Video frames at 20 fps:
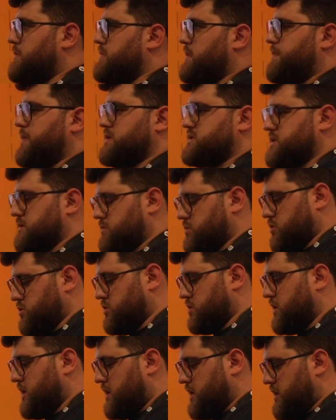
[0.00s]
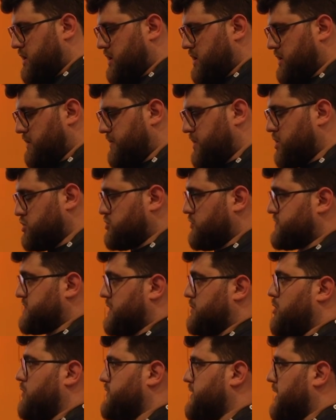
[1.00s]
be possible because of
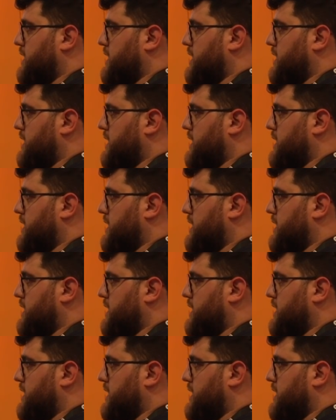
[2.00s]
some of the